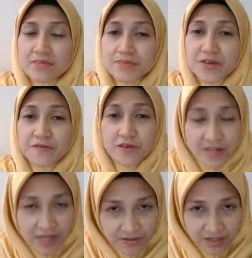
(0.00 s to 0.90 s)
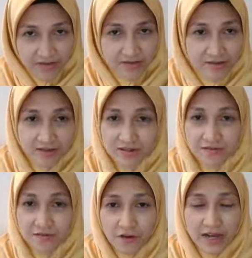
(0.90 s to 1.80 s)
Before century,
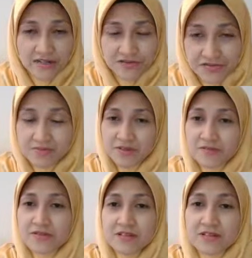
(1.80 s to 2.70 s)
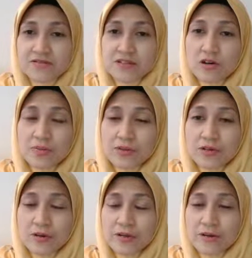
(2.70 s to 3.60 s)
2400 before century,
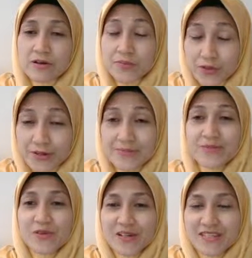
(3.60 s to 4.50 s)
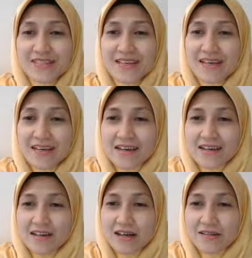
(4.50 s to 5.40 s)
opium was
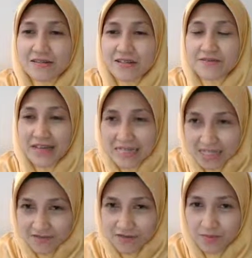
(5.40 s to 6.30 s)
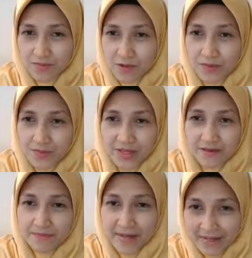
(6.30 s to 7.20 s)
cultivated from
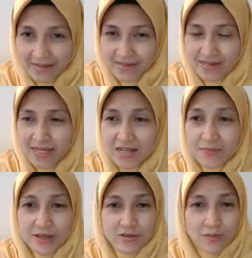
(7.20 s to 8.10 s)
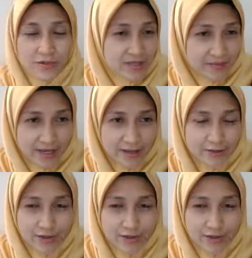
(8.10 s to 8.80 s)
poppy plants in Mesopotamia.